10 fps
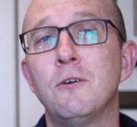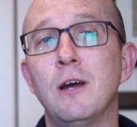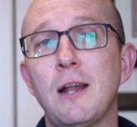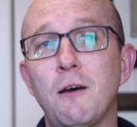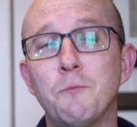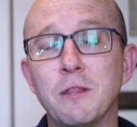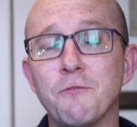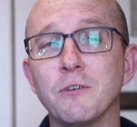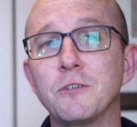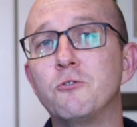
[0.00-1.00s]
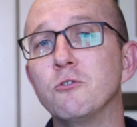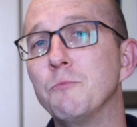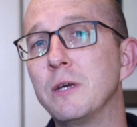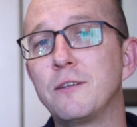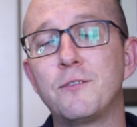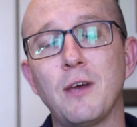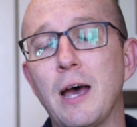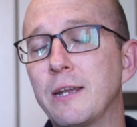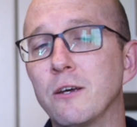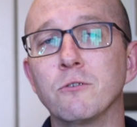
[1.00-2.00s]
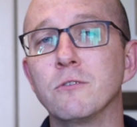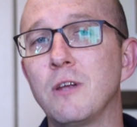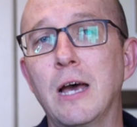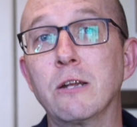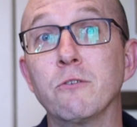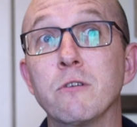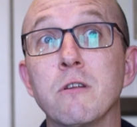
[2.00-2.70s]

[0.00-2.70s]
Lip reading: Right, I'll be the first to admit, I don't